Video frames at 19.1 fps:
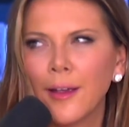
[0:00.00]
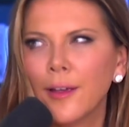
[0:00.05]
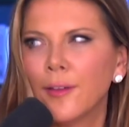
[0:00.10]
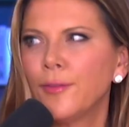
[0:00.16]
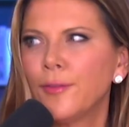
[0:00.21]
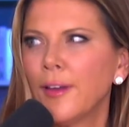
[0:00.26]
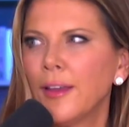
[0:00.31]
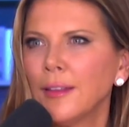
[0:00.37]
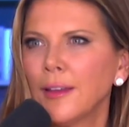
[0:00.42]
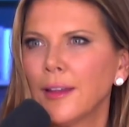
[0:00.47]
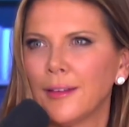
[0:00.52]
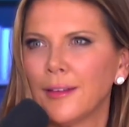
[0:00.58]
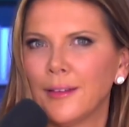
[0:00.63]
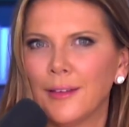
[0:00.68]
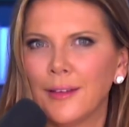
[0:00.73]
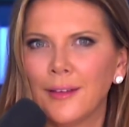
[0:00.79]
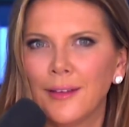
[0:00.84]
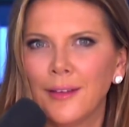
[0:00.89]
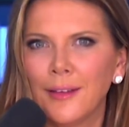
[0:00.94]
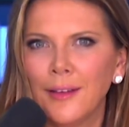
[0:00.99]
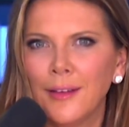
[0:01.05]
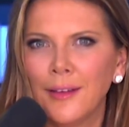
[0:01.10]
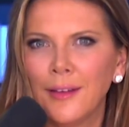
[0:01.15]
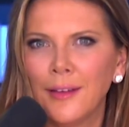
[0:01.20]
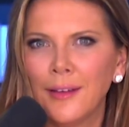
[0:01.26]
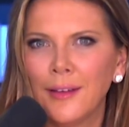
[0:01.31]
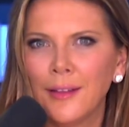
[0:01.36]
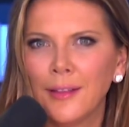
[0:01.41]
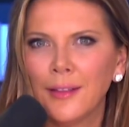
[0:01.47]
Finland.
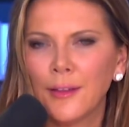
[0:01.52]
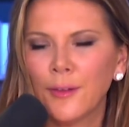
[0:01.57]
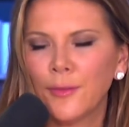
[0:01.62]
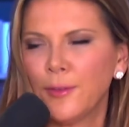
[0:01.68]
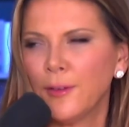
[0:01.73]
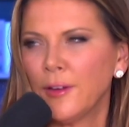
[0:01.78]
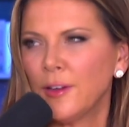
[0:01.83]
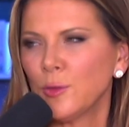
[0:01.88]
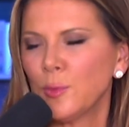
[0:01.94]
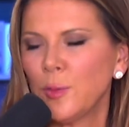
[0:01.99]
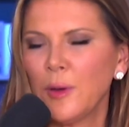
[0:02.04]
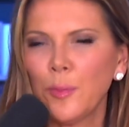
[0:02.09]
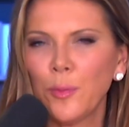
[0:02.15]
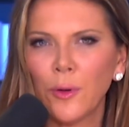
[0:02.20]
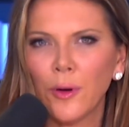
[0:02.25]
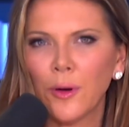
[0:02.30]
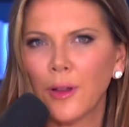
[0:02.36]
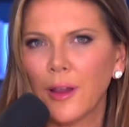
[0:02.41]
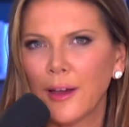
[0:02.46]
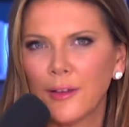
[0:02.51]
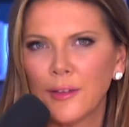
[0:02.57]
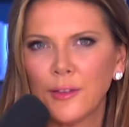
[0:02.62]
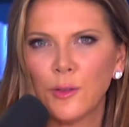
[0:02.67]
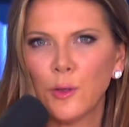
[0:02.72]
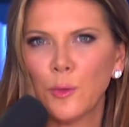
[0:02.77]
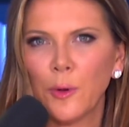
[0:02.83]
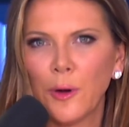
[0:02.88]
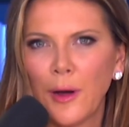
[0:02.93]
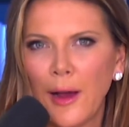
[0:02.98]
The Finnish people are like
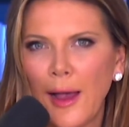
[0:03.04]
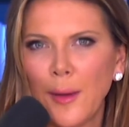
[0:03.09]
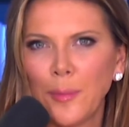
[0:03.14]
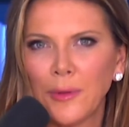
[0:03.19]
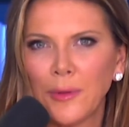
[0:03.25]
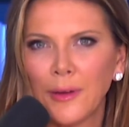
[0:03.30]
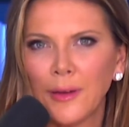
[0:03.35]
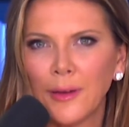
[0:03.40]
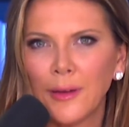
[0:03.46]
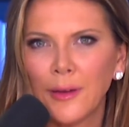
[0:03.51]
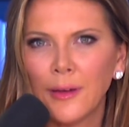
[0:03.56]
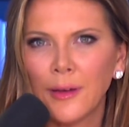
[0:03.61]
super happy.